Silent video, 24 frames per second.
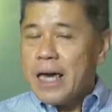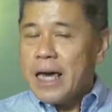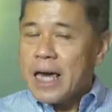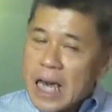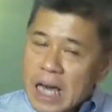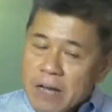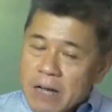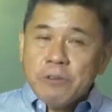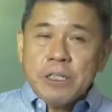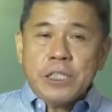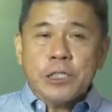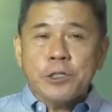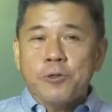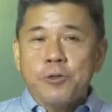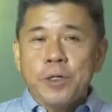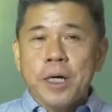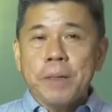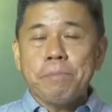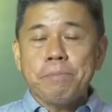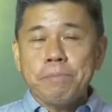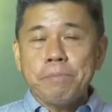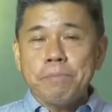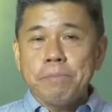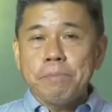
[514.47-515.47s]
Every
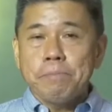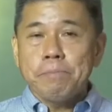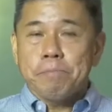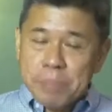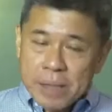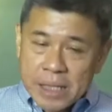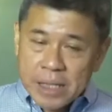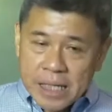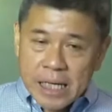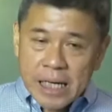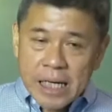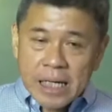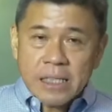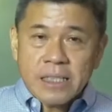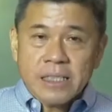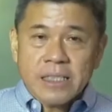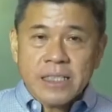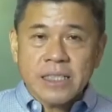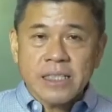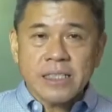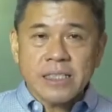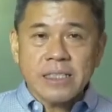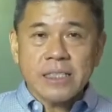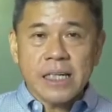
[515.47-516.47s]
trip
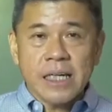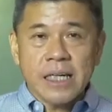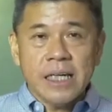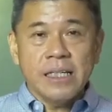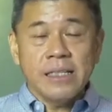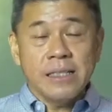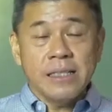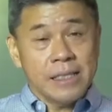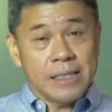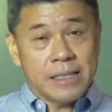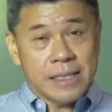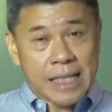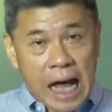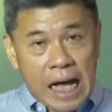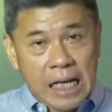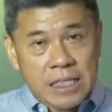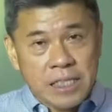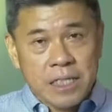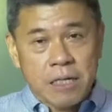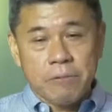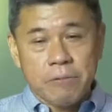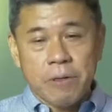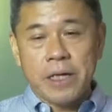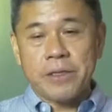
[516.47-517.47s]
begins in
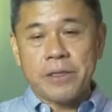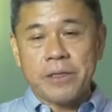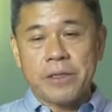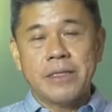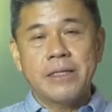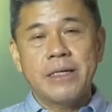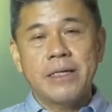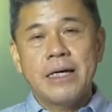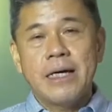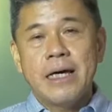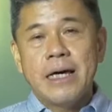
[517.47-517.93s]
Nazareth,